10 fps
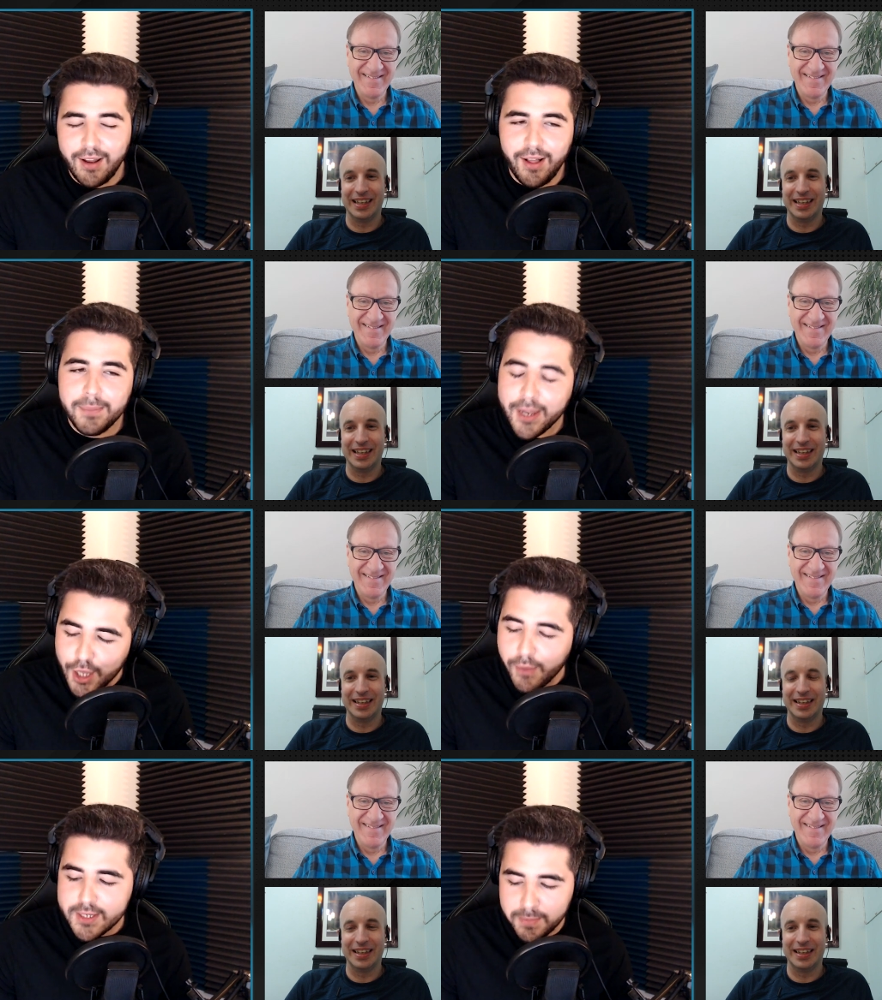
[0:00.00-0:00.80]
Speaker 1: I'm going to
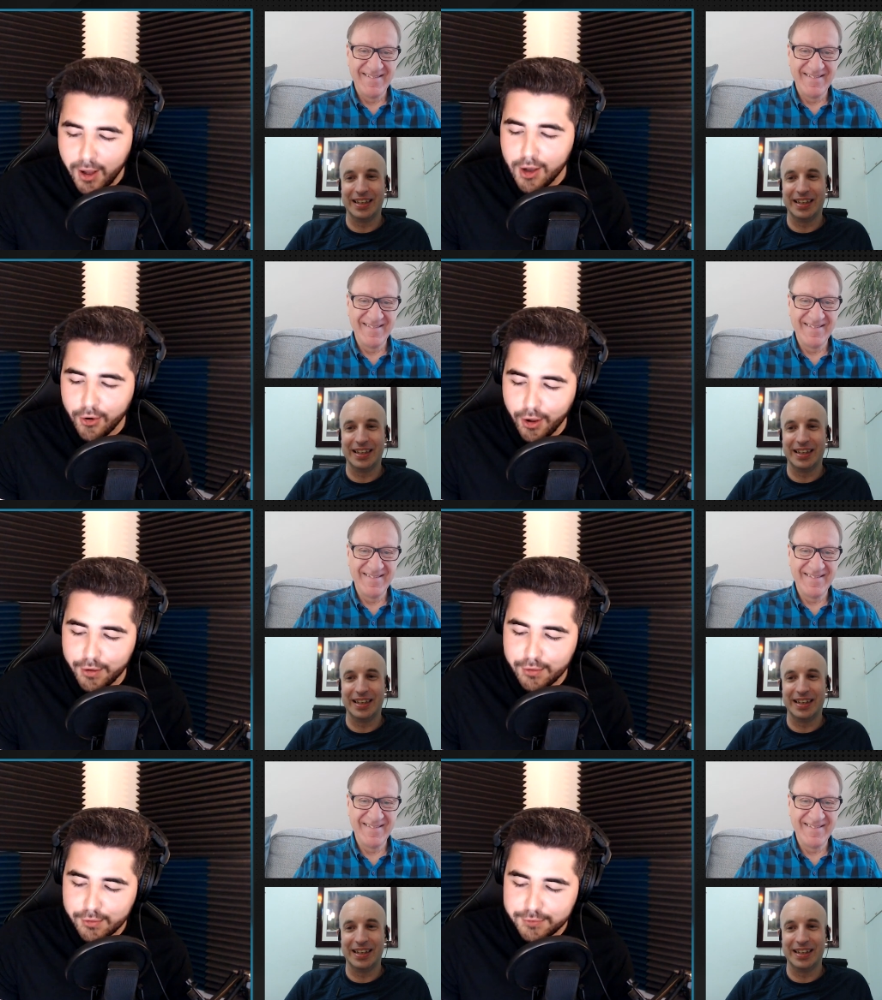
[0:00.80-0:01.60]
go
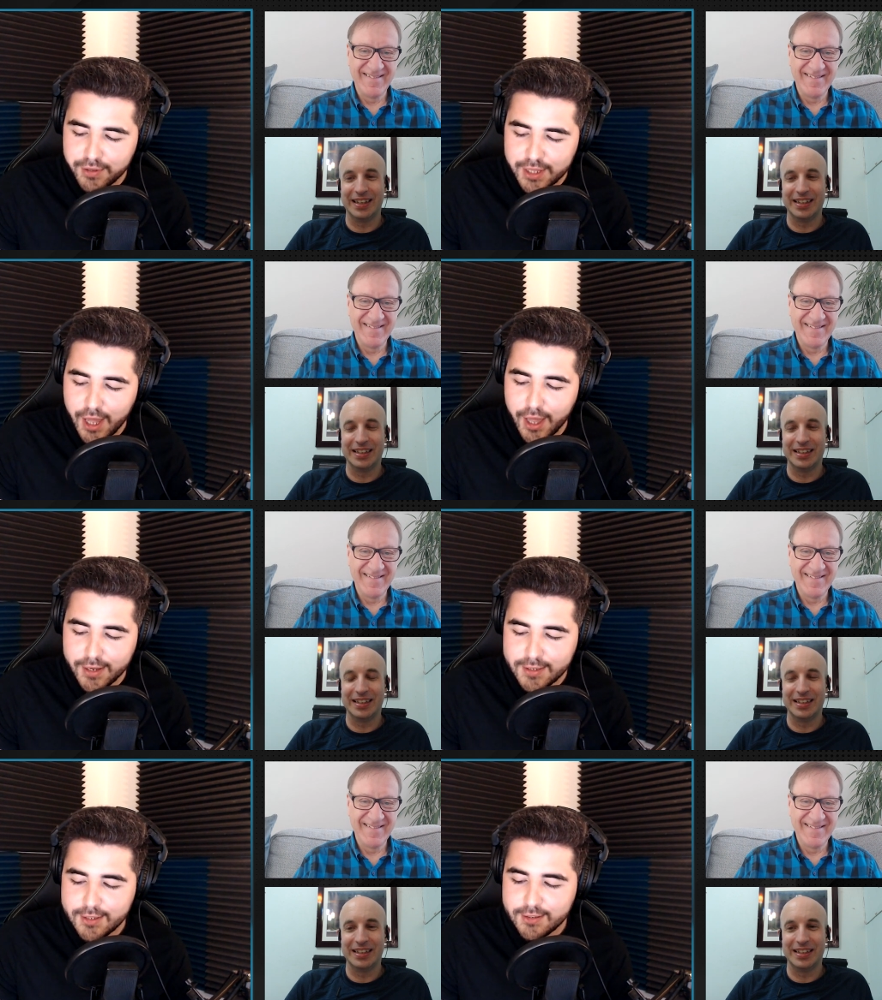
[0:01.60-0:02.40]
Espargaro for
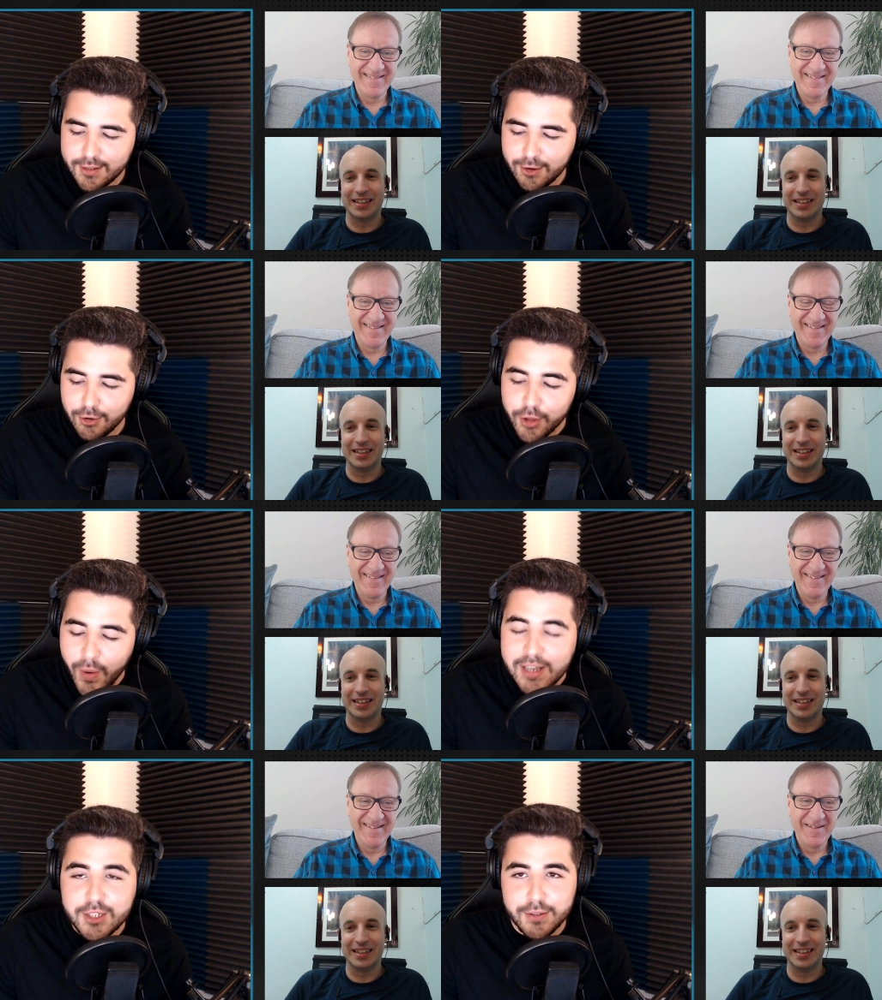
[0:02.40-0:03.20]
third, although
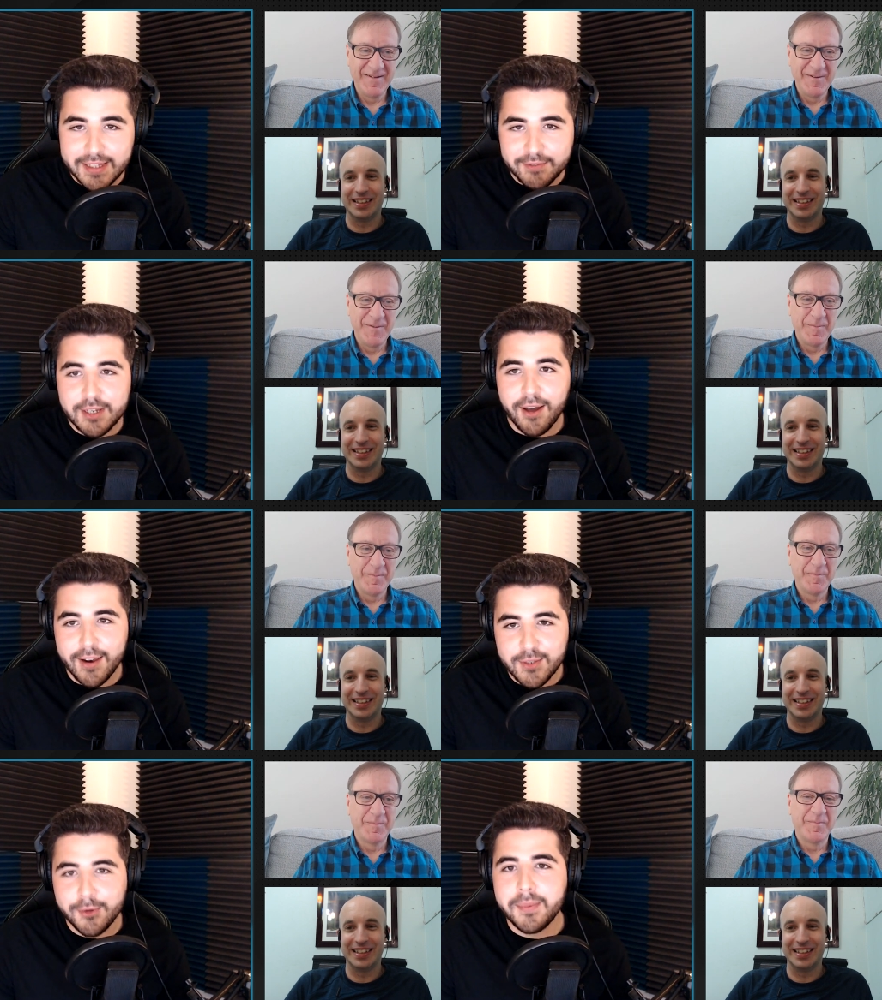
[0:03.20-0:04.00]
I do think
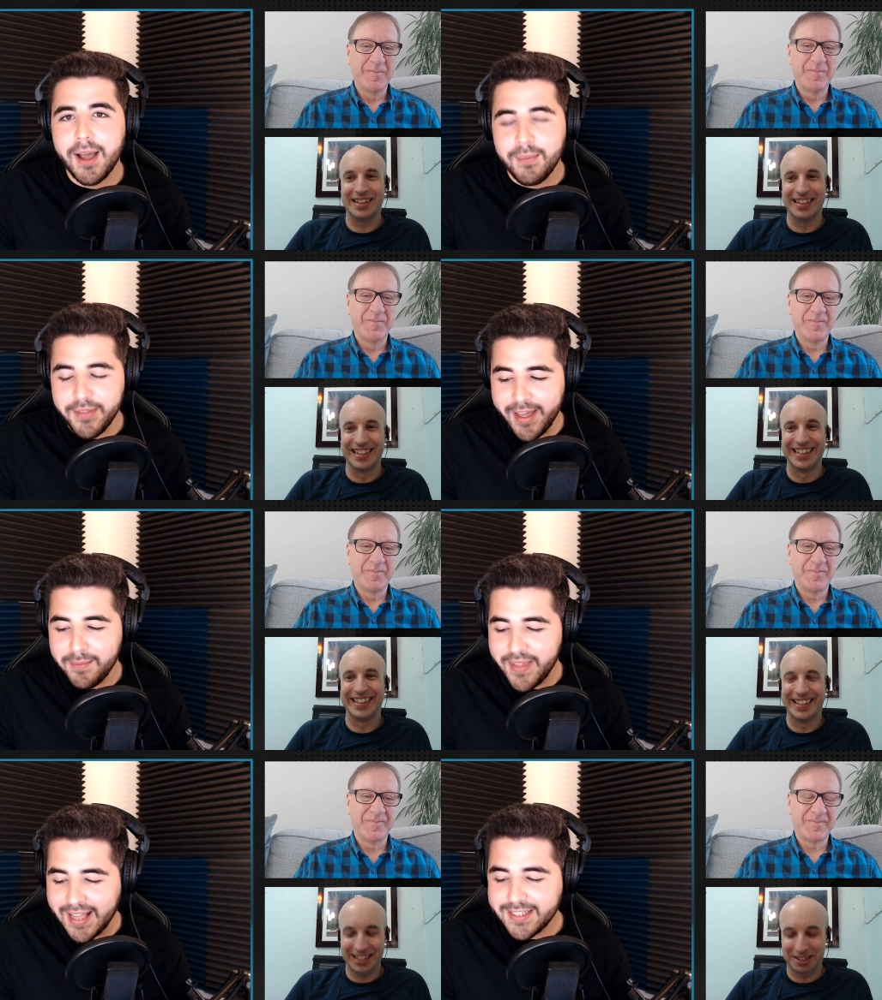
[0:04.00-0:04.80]
Vinales will be up there,
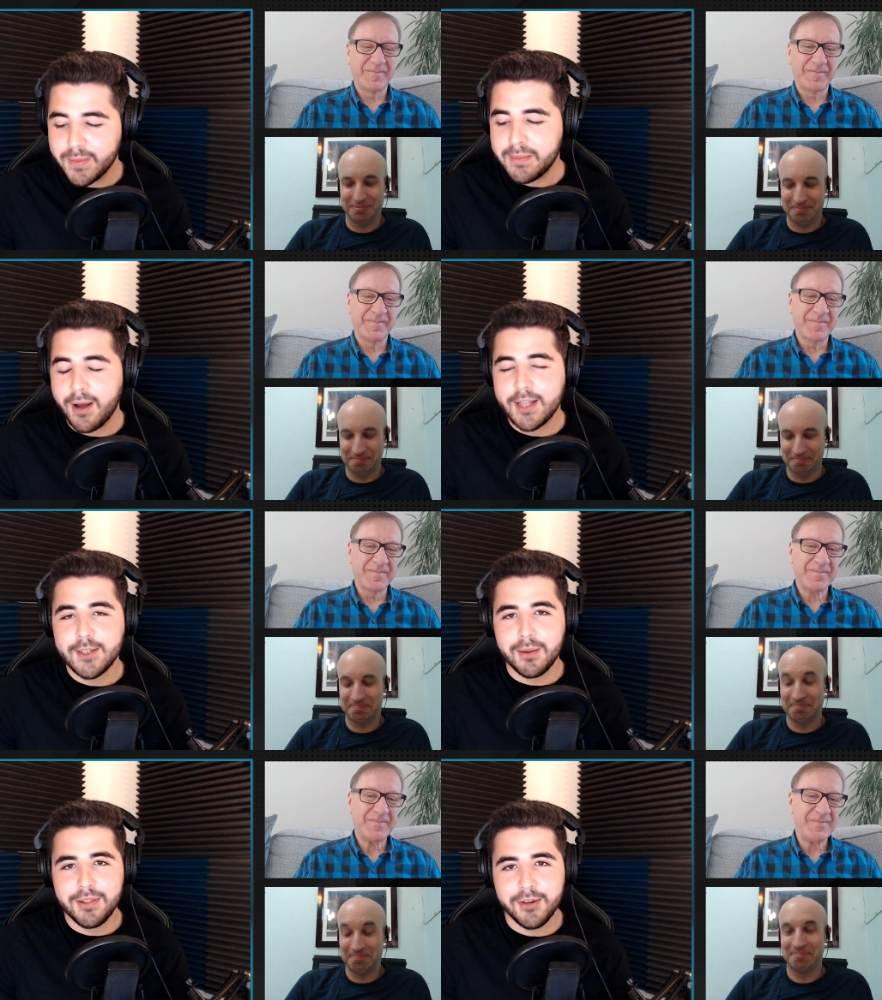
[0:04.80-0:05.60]
but that's going to be my
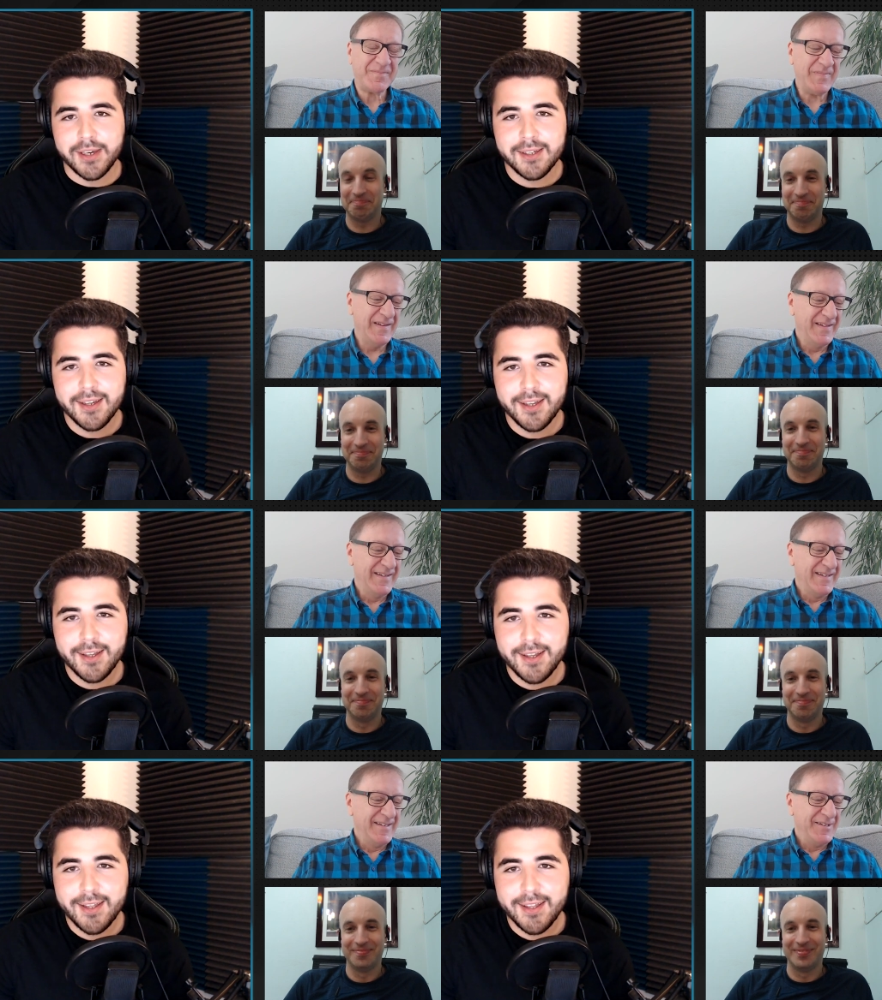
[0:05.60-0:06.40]
top three.
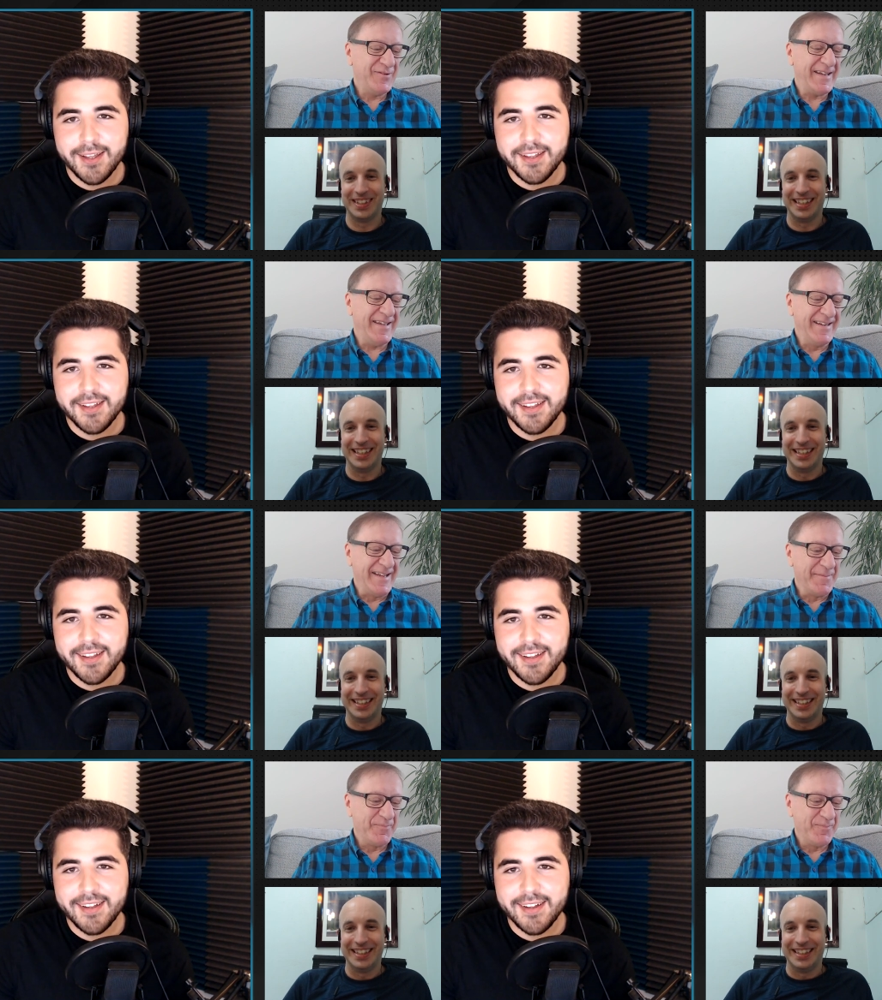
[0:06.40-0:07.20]
Speaker 2: Tricky,
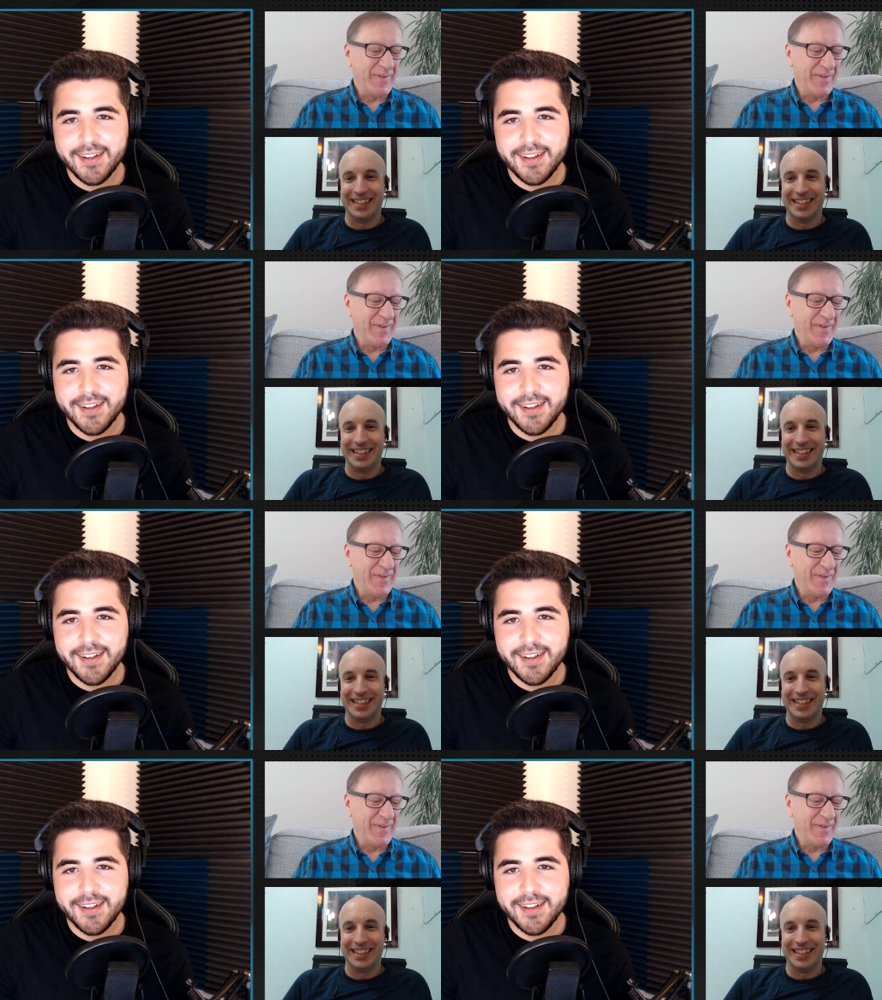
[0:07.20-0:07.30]
isn't it?